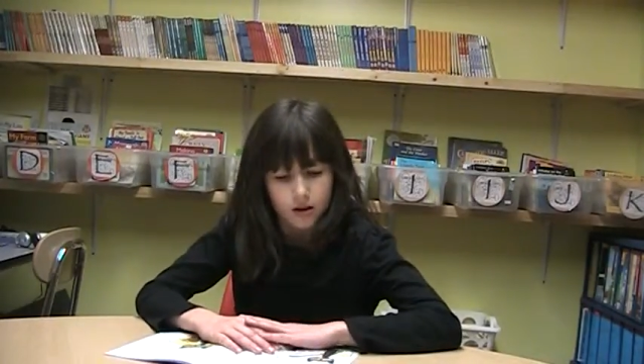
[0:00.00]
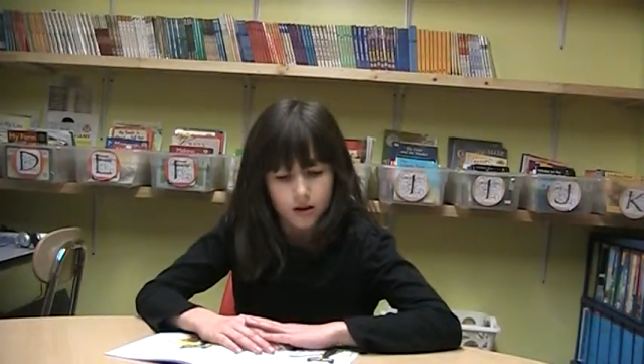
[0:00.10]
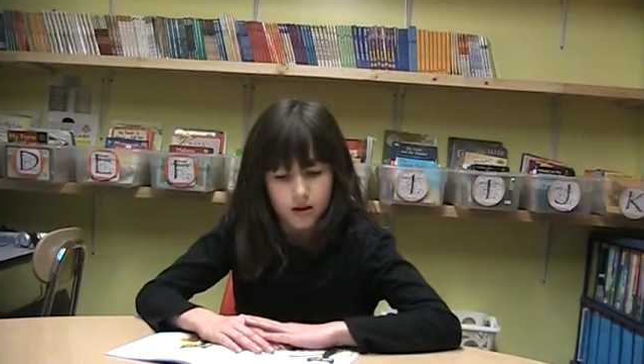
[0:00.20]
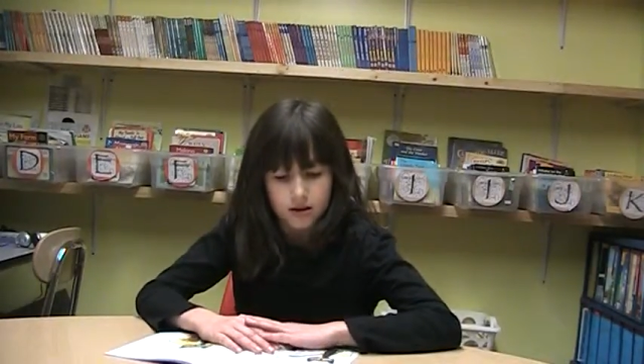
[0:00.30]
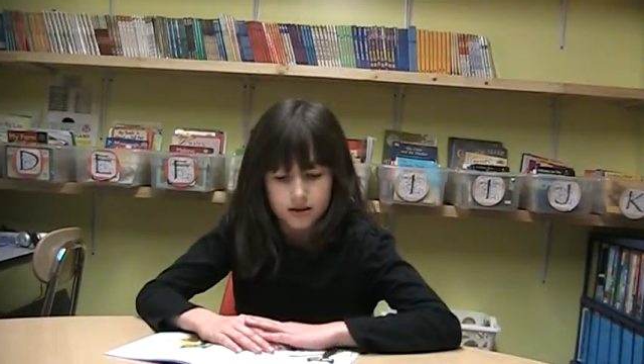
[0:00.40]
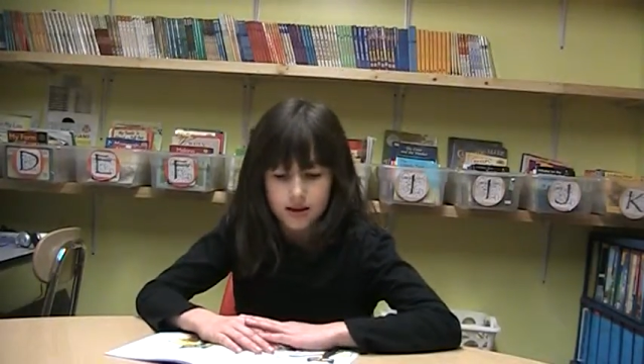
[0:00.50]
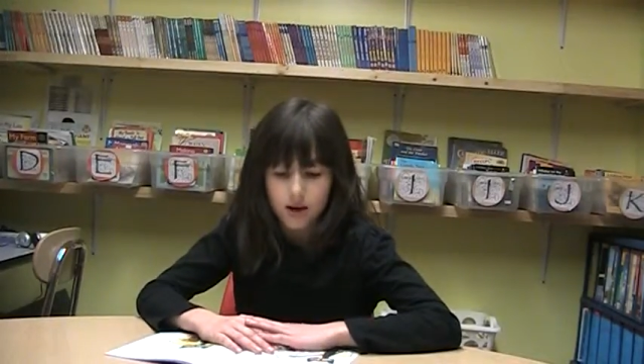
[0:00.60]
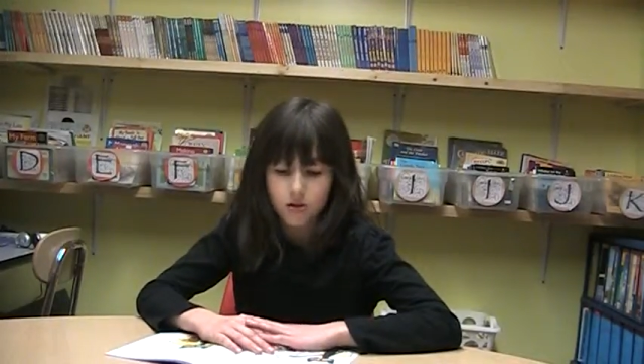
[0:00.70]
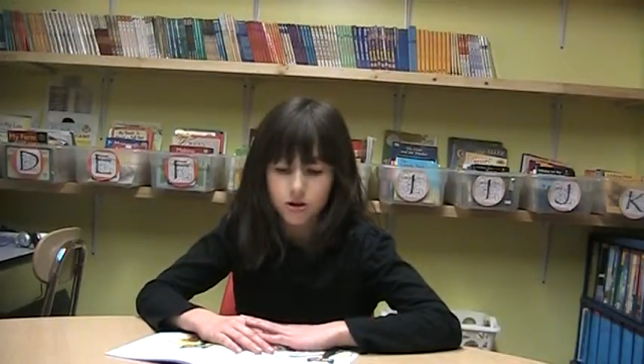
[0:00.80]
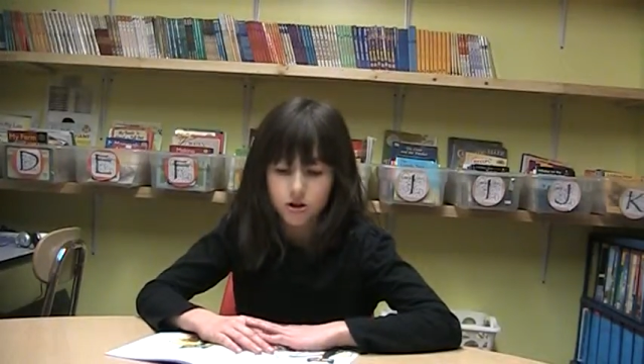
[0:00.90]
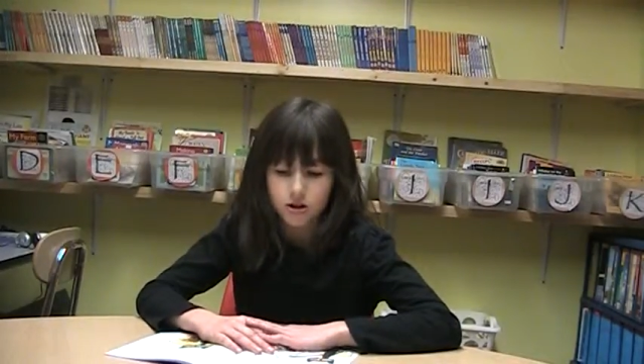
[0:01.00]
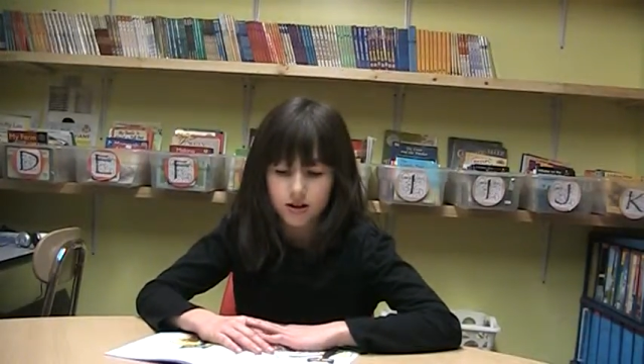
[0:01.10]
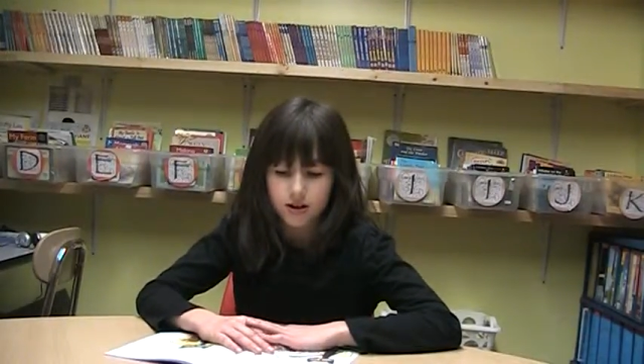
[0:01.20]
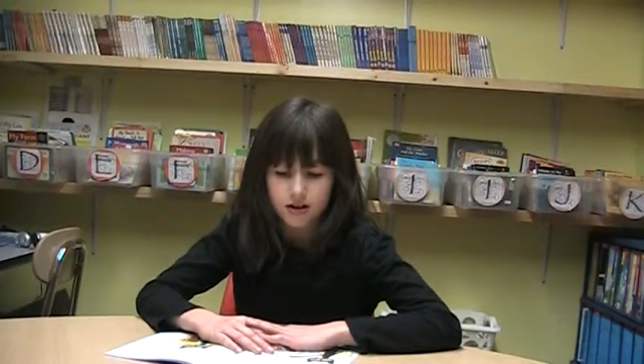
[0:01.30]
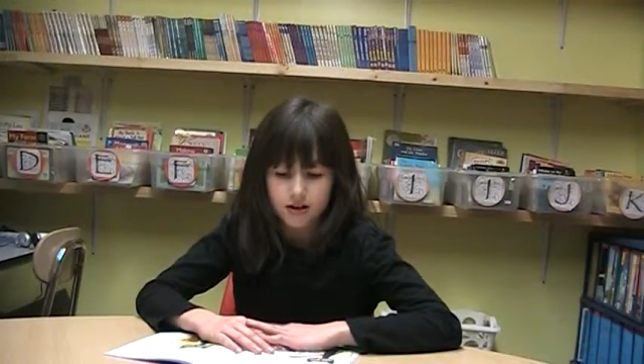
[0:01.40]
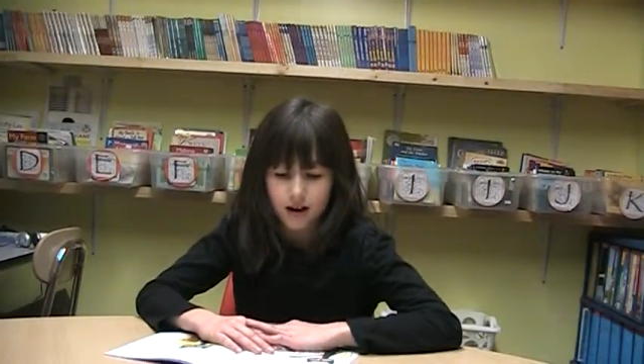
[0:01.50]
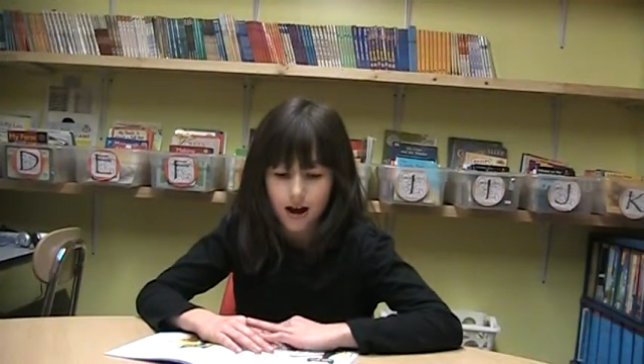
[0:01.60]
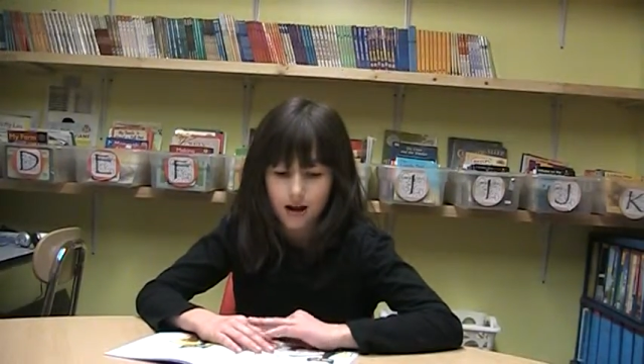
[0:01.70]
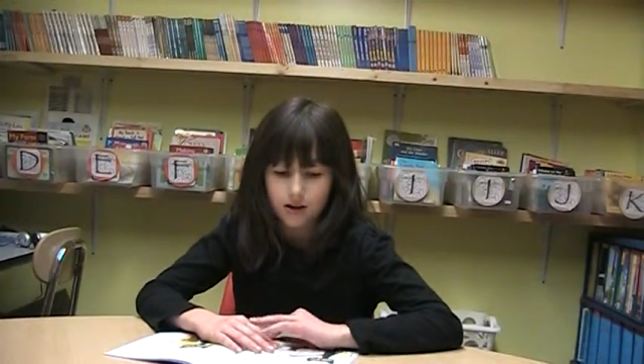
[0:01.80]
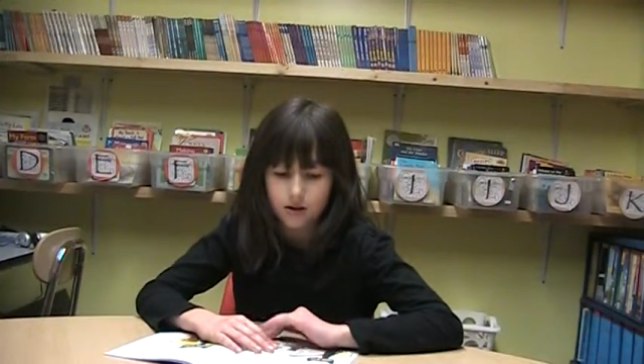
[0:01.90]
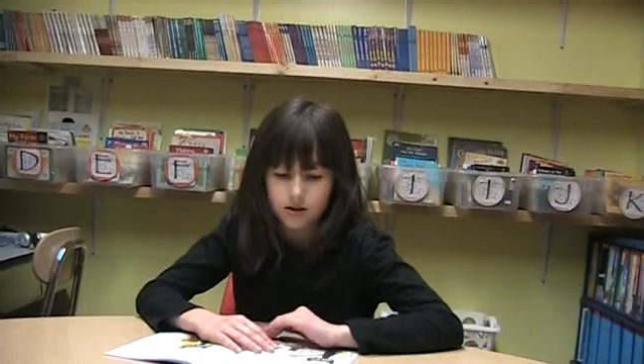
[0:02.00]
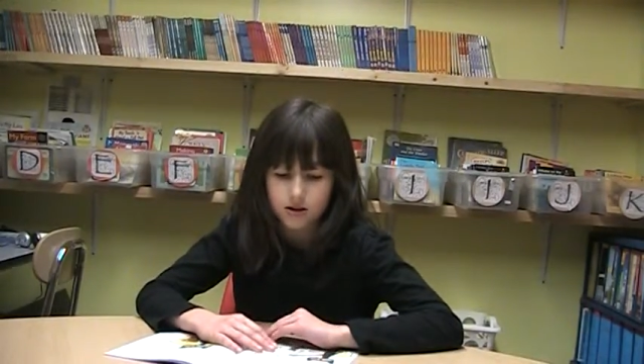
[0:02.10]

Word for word: His sandwich needs crackers.